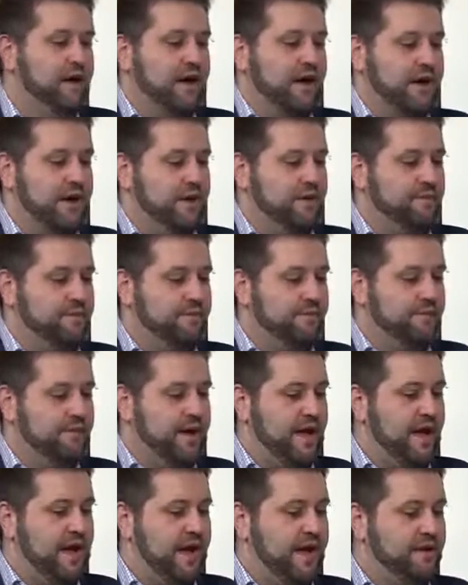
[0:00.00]
Um,
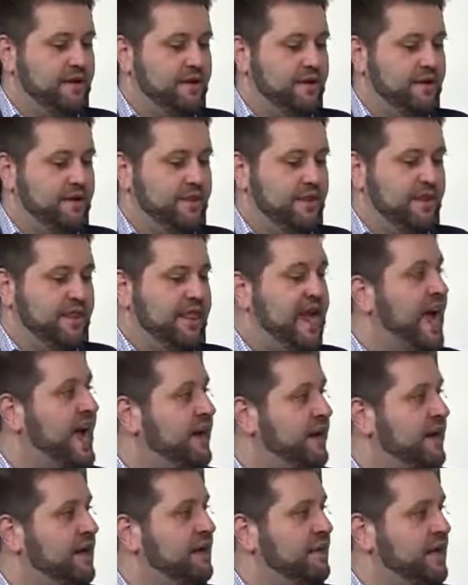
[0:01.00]
and
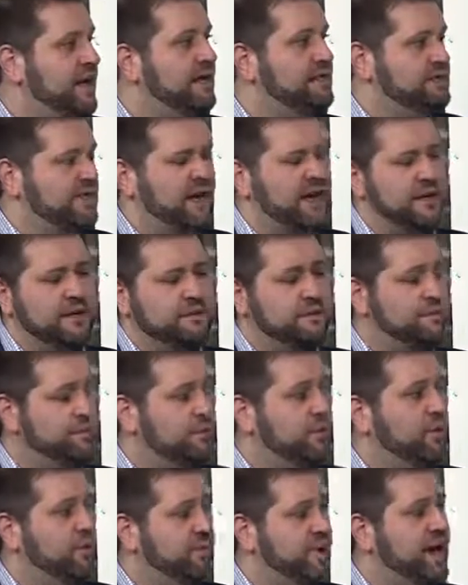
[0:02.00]
that I, has gotten
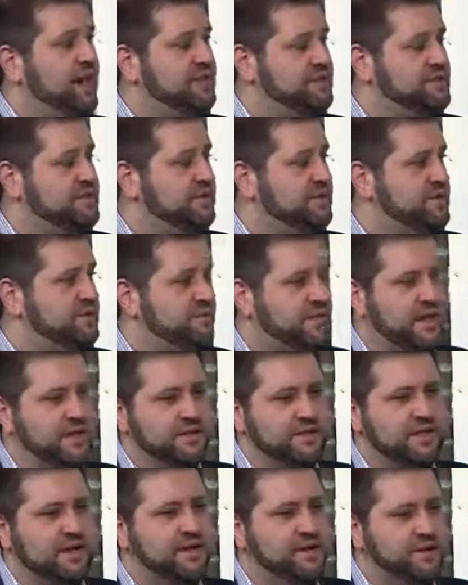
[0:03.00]
a more positive
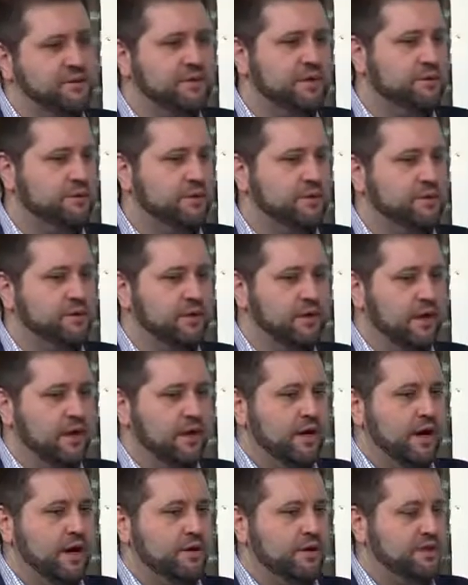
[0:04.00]
response. And I think people,
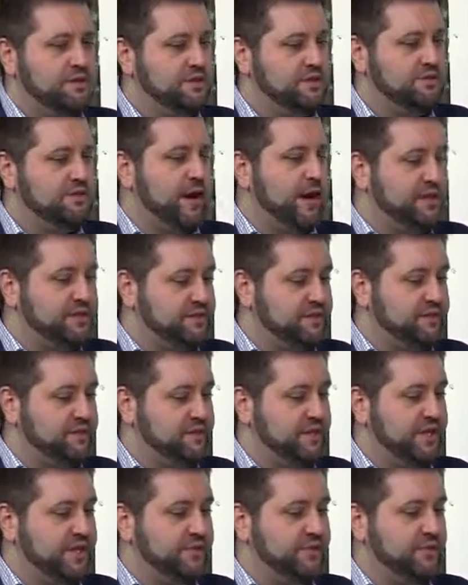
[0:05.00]
at least in my
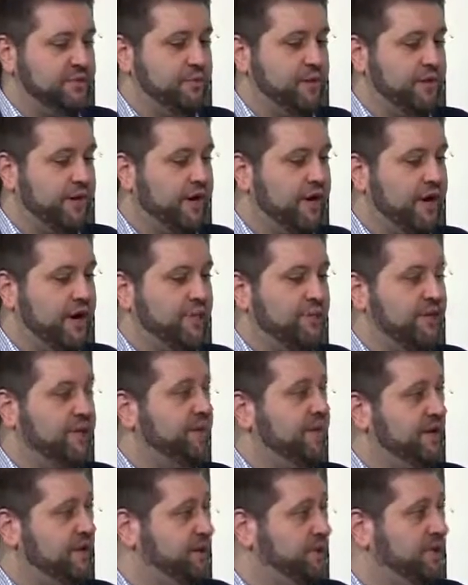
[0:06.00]
situation with our
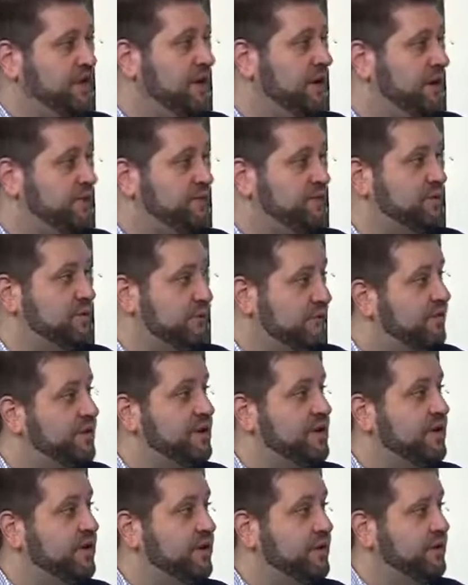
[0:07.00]
company, because we are sort of a
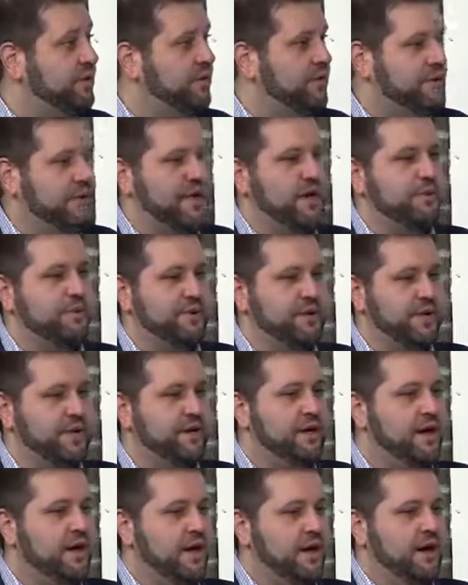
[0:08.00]
young, growing
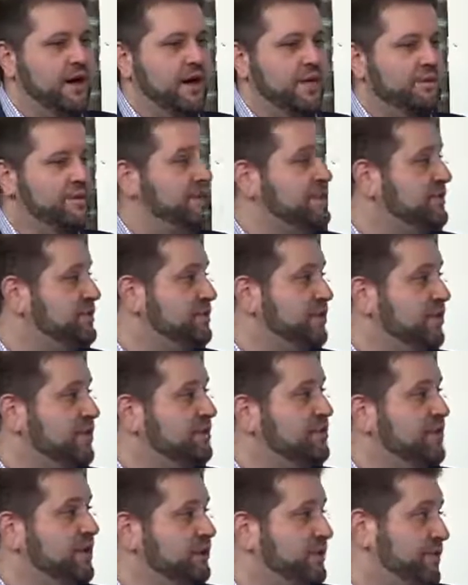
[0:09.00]
company, um, they just want
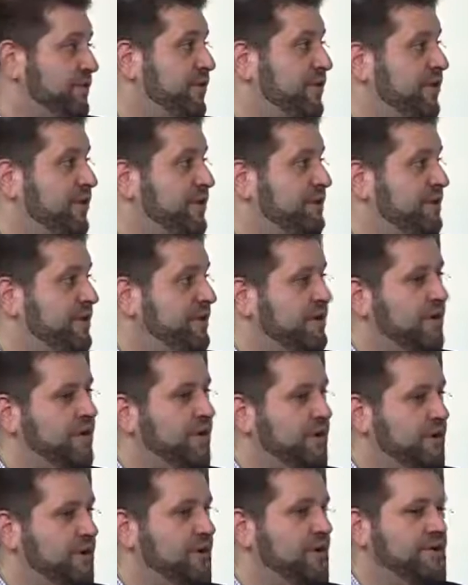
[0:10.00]
to be informed and they
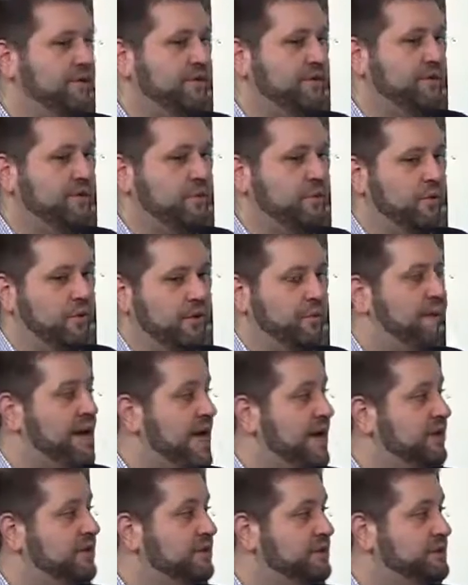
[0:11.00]
want to know that their work
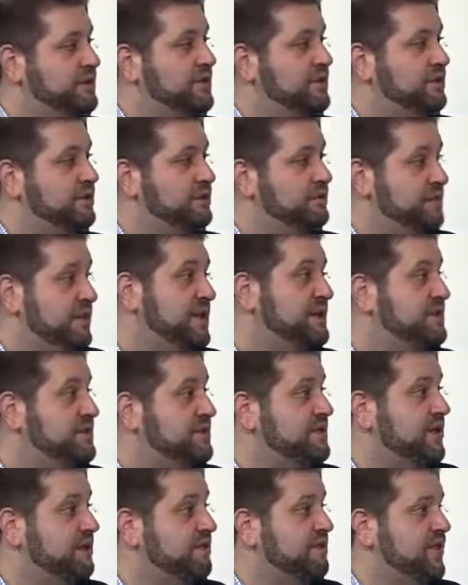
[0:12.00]
matters and it
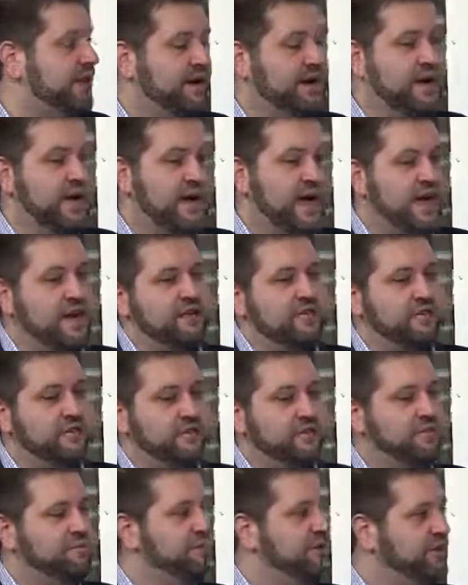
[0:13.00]
means something. And if
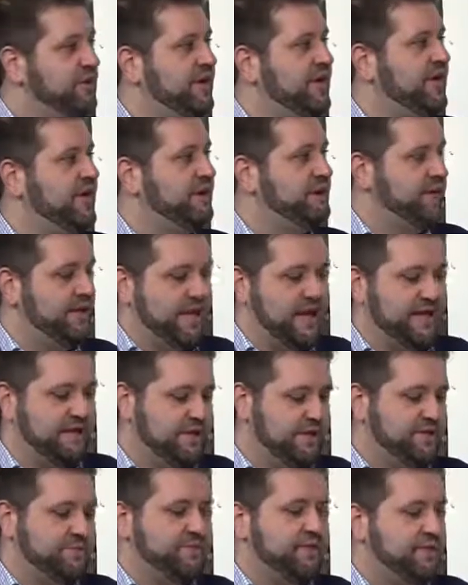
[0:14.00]
you communicate that, hey,
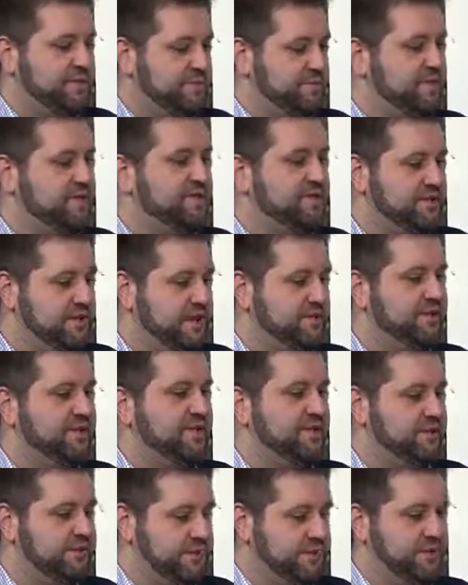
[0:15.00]
this piece means
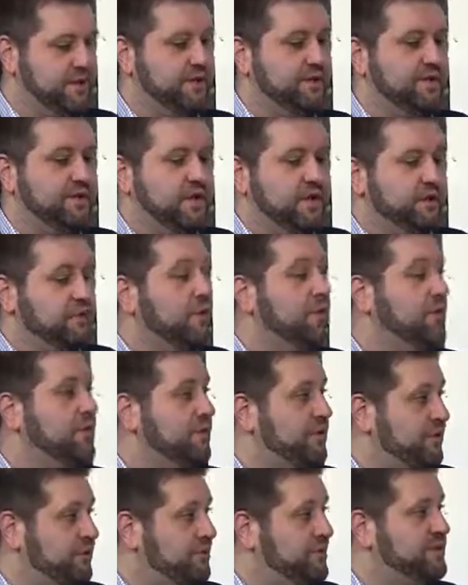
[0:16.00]
something to the
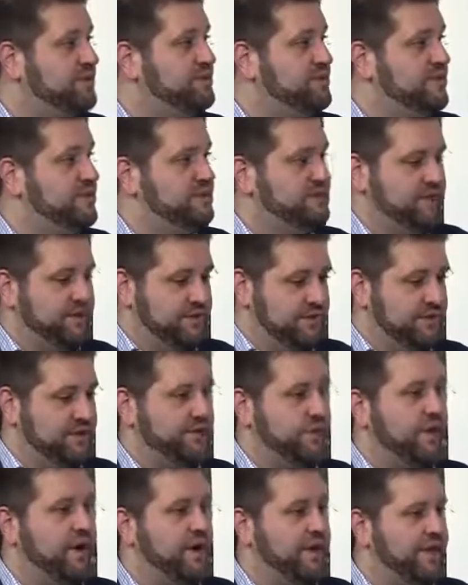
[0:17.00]
growth of the business in
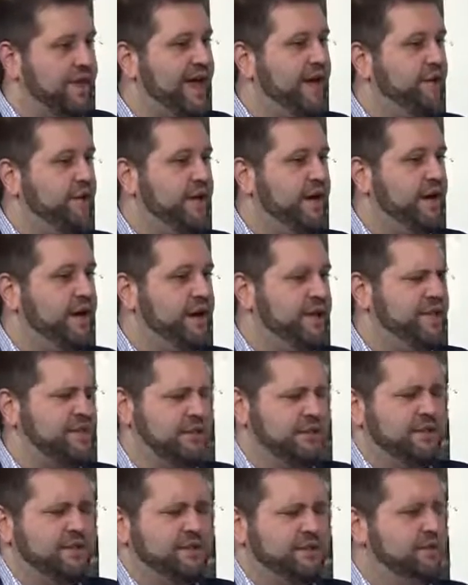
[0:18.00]
this way or that way,
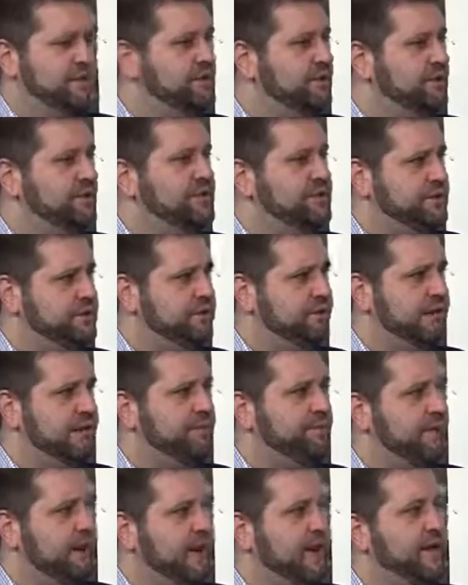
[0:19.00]
it's, it's a little easier to
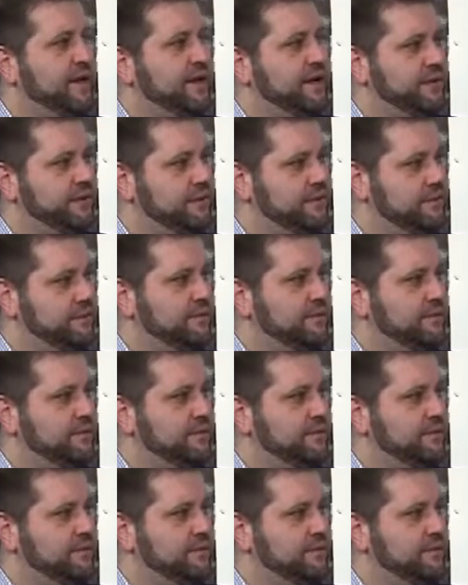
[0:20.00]
get buy in.